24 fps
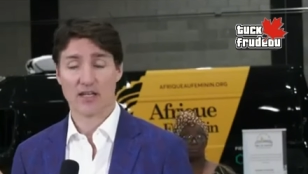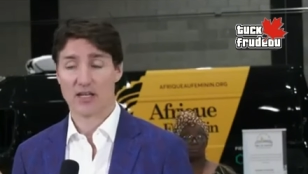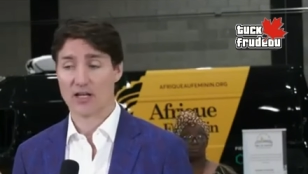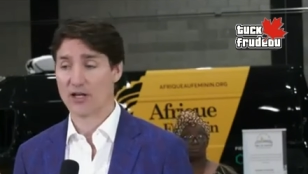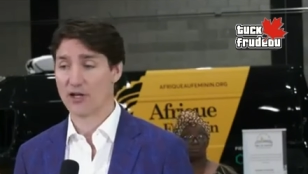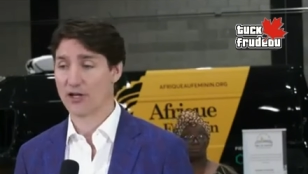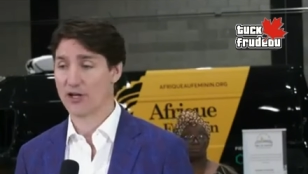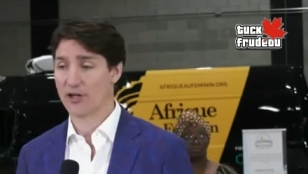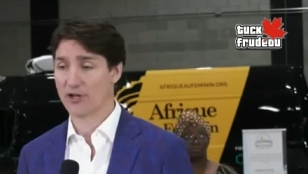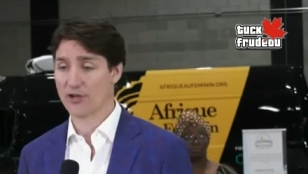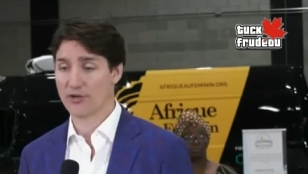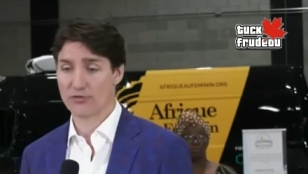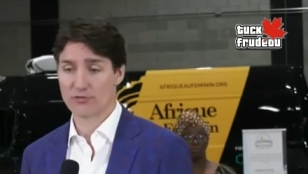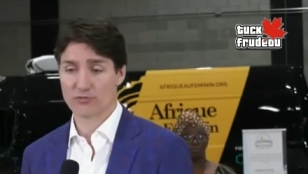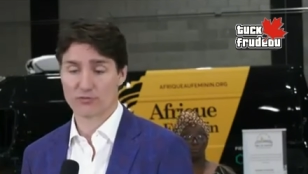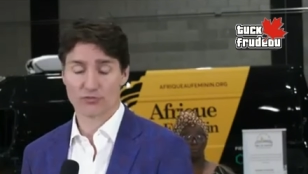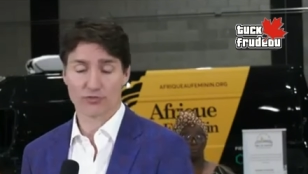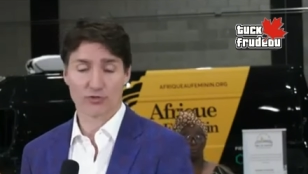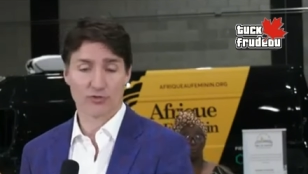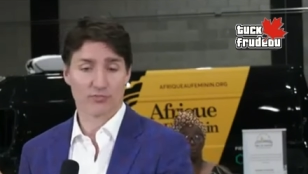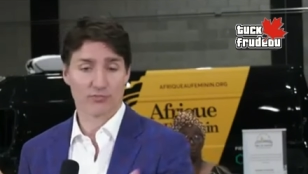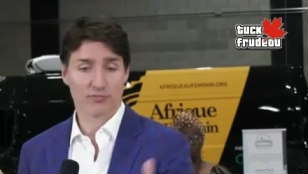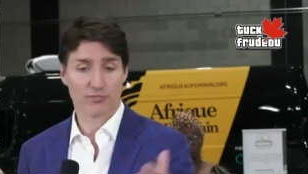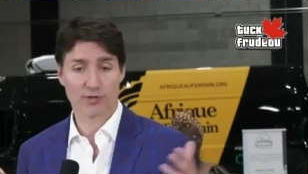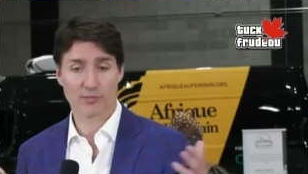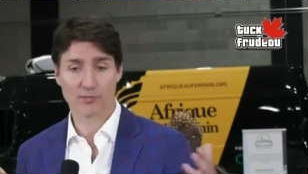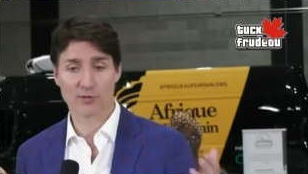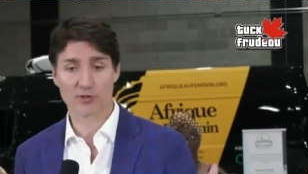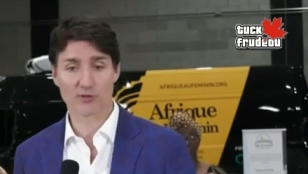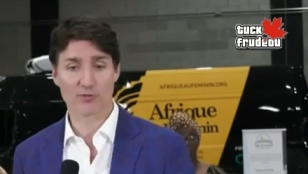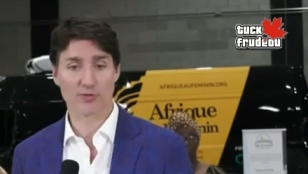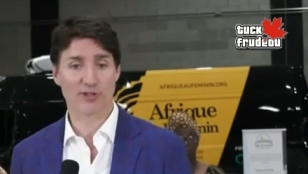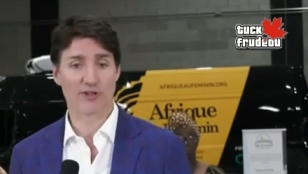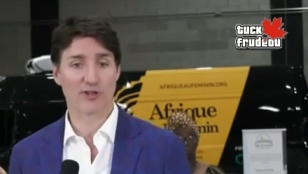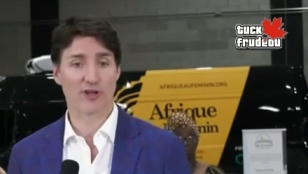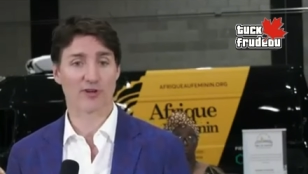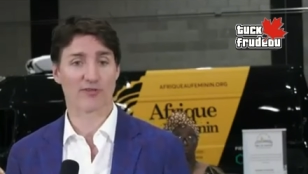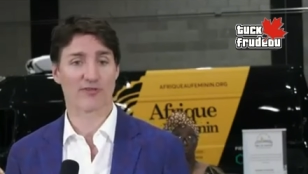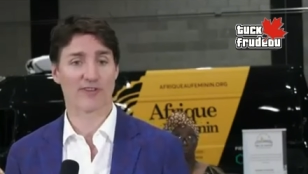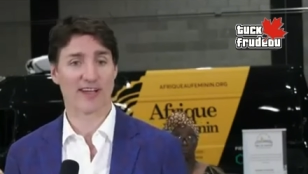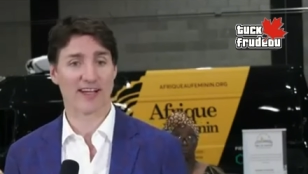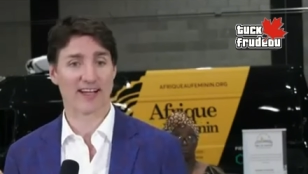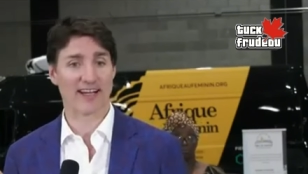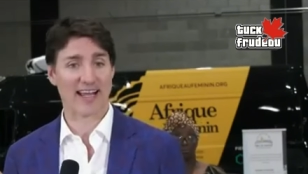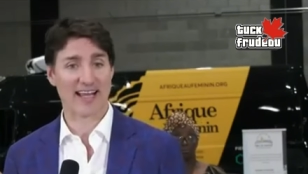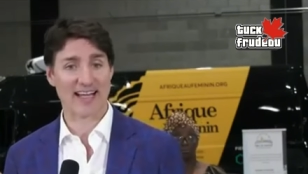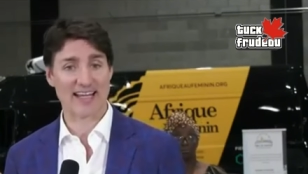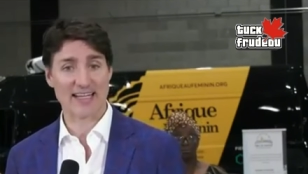and make sure euh, that whatever
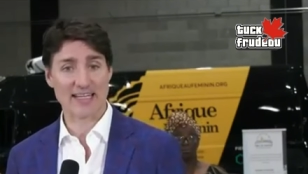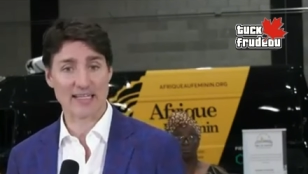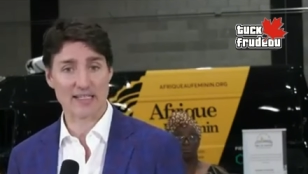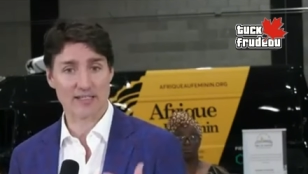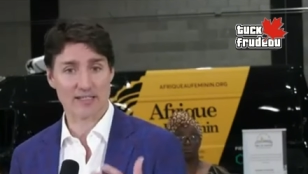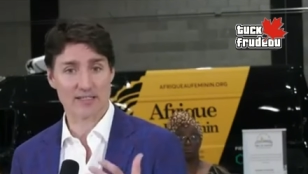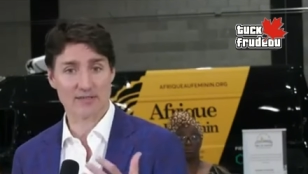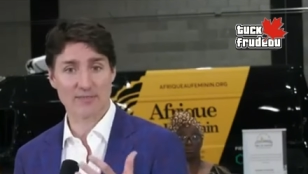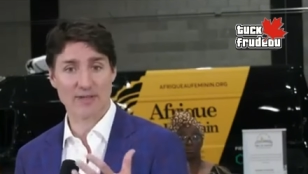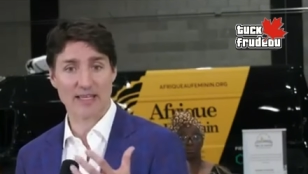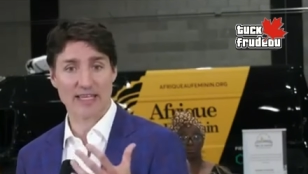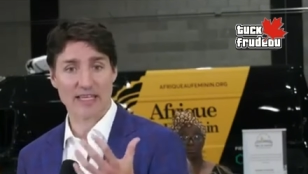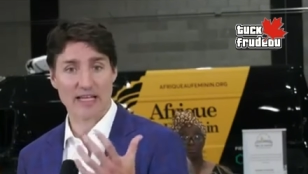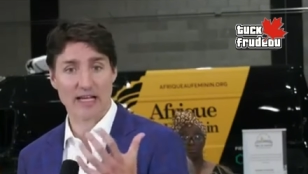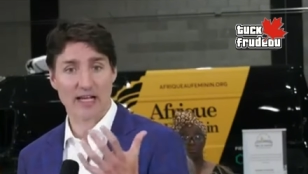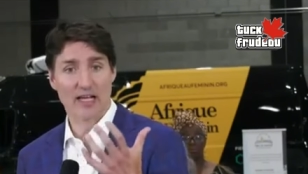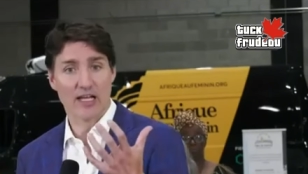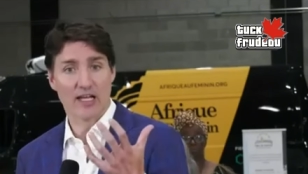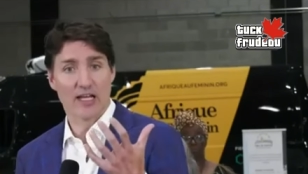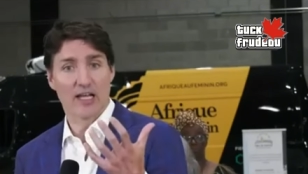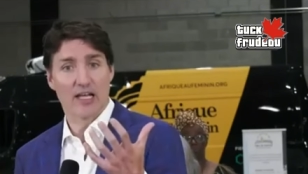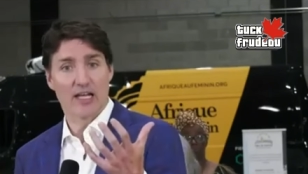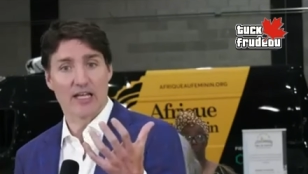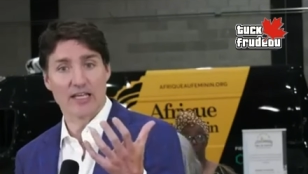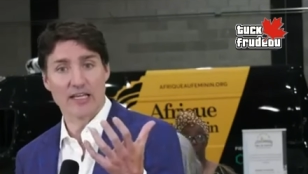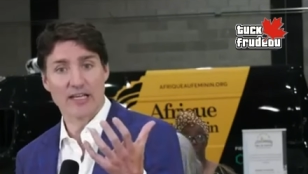we do has an impact,